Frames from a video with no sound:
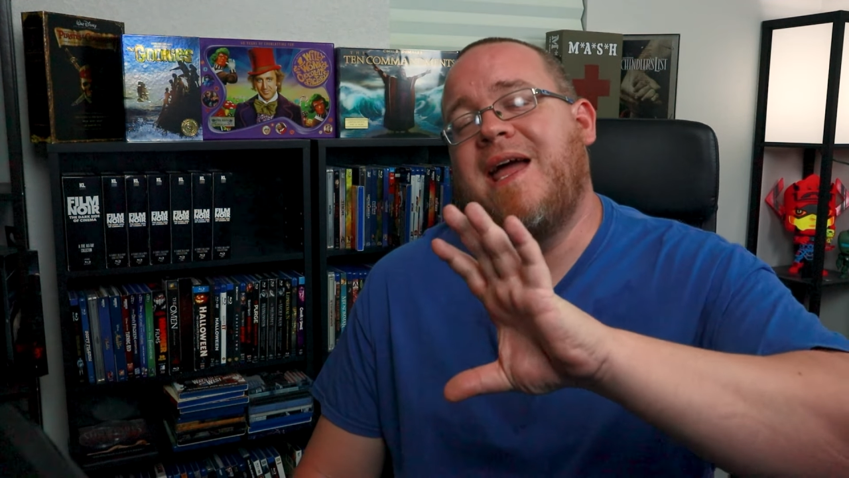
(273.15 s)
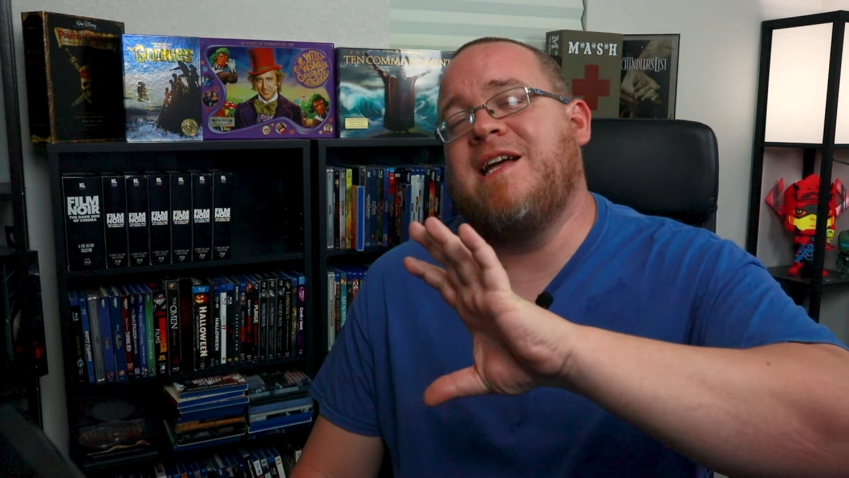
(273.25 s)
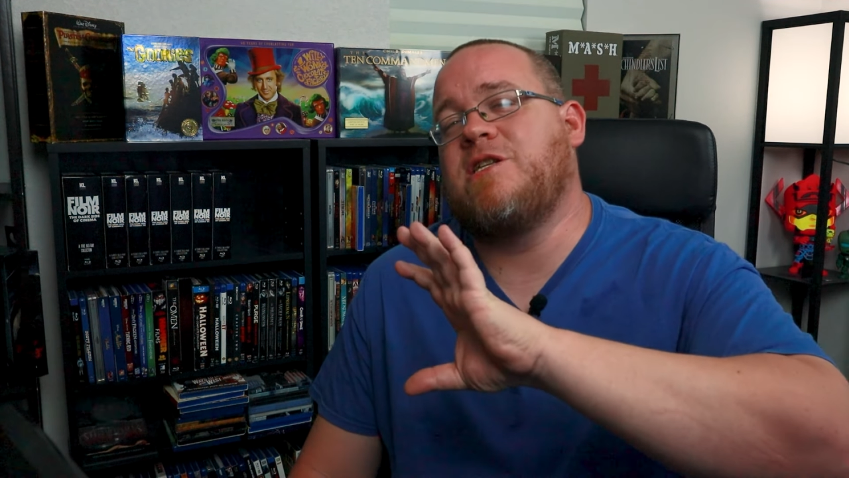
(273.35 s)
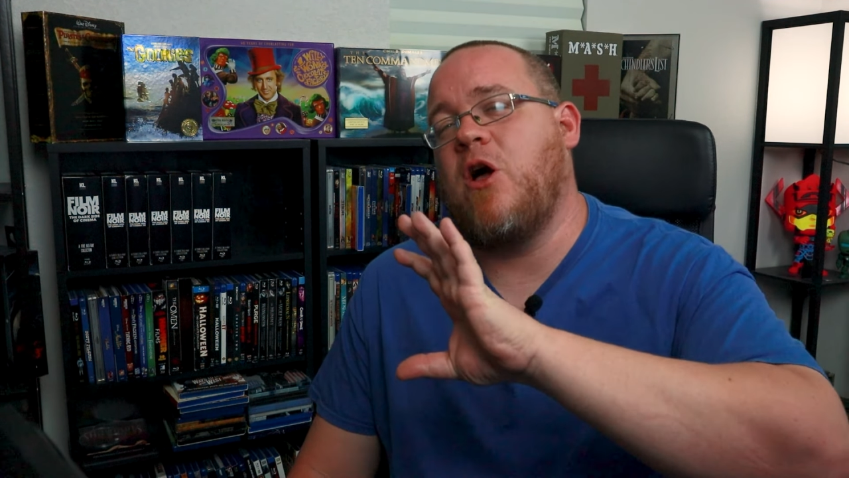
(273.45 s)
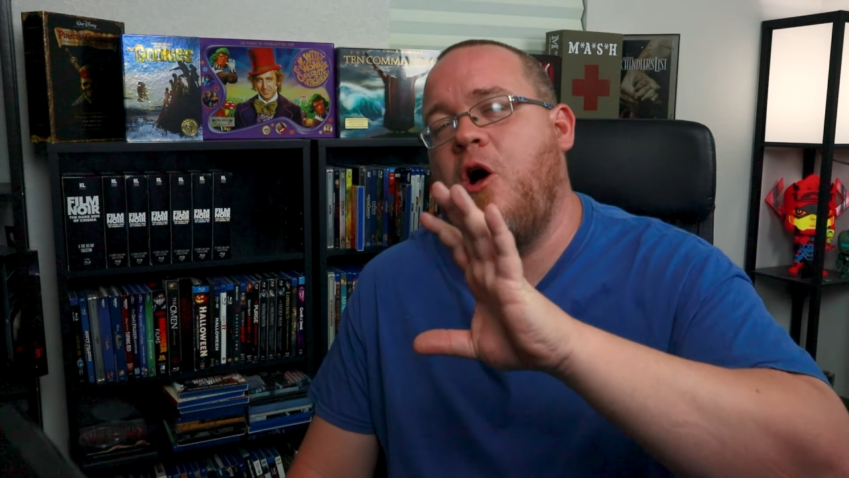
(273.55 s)

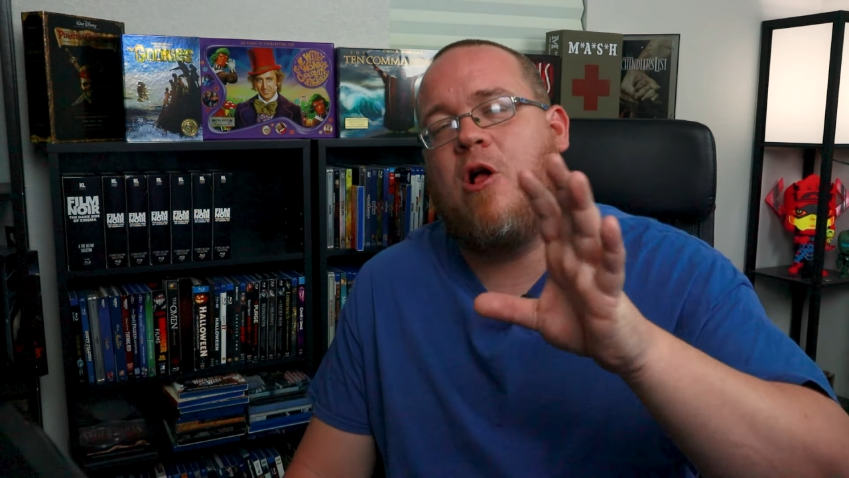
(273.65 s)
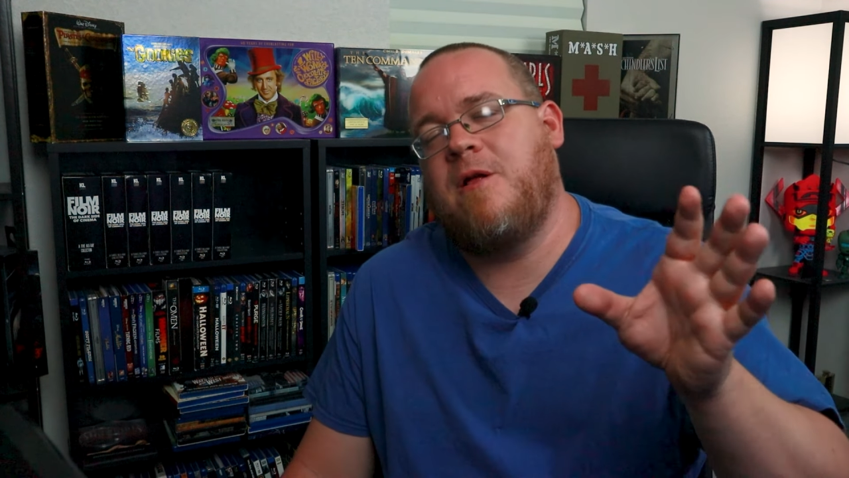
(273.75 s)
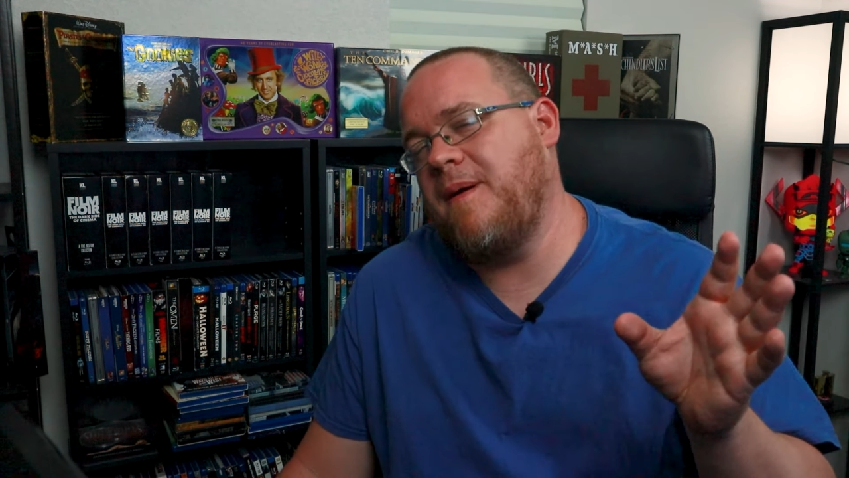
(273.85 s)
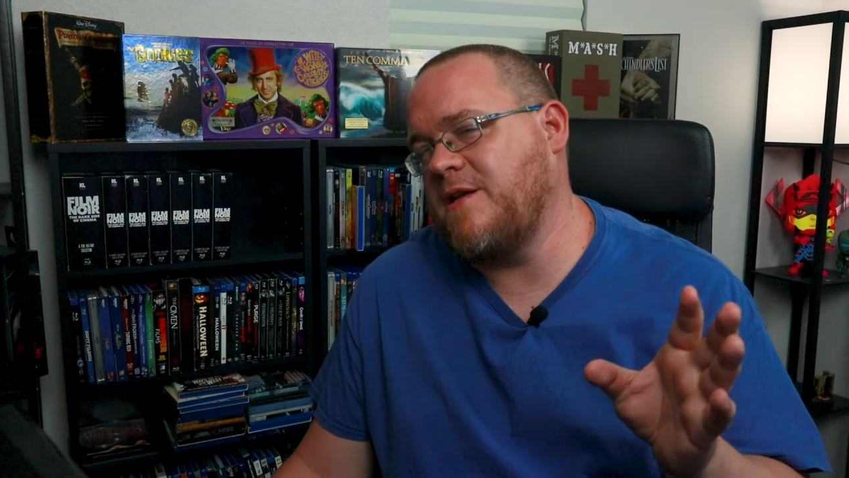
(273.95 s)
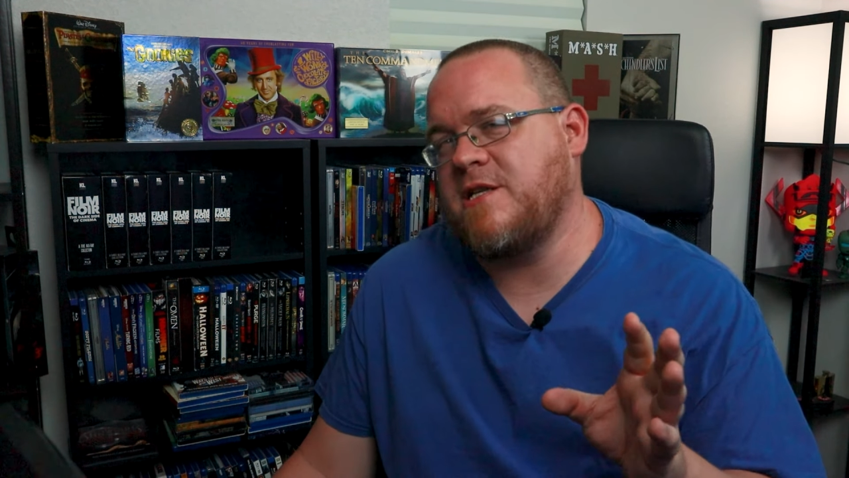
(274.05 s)
it's
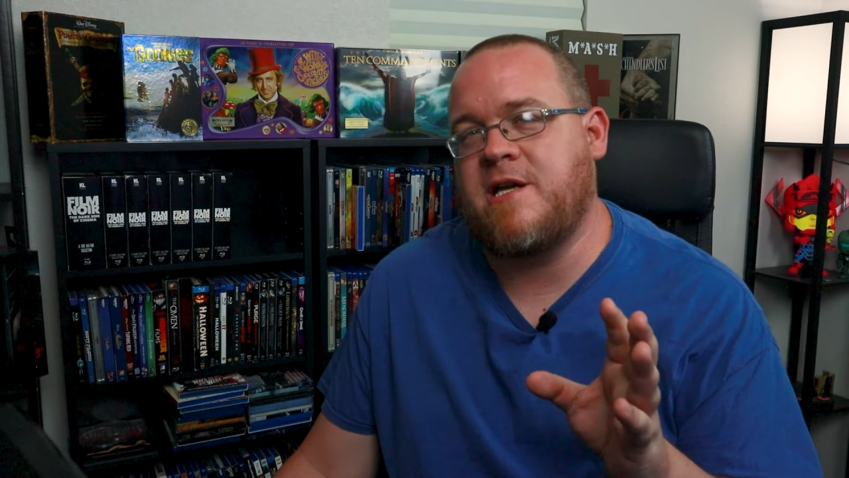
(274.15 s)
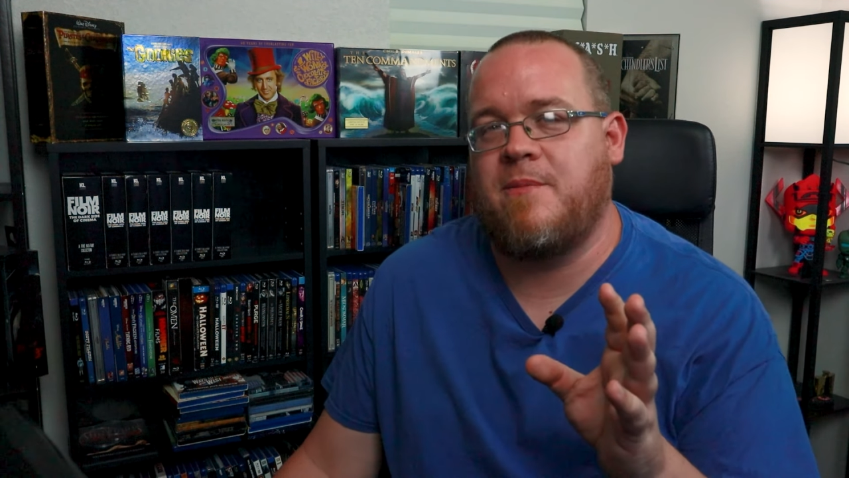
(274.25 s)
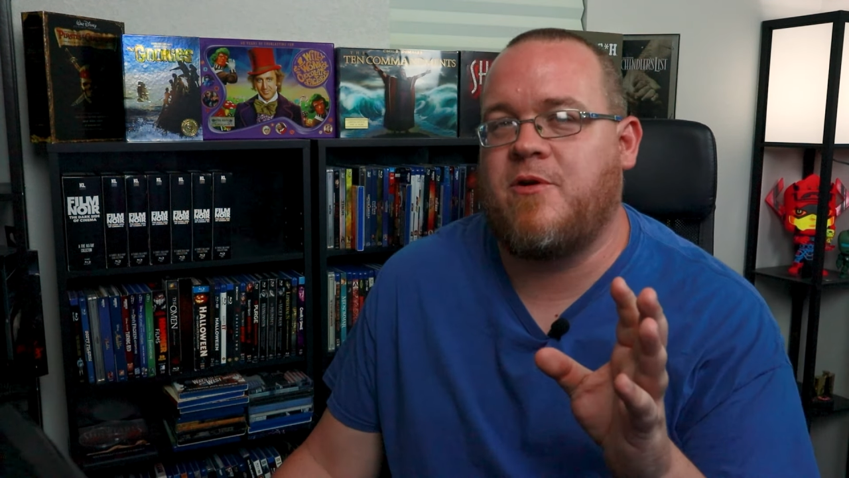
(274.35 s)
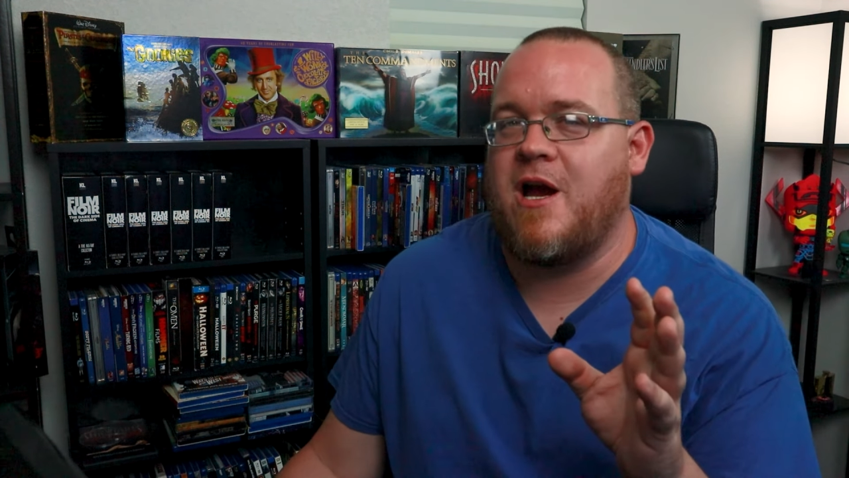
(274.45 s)
all about to come